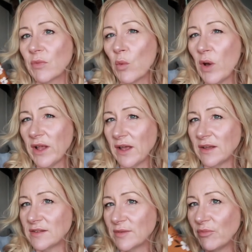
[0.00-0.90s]
quite
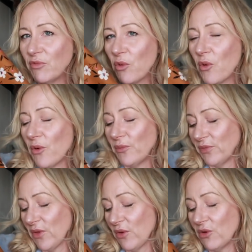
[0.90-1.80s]
nice for
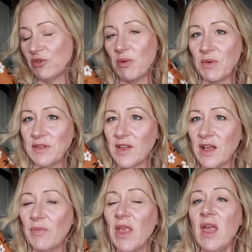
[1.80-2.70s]
autumn and winter.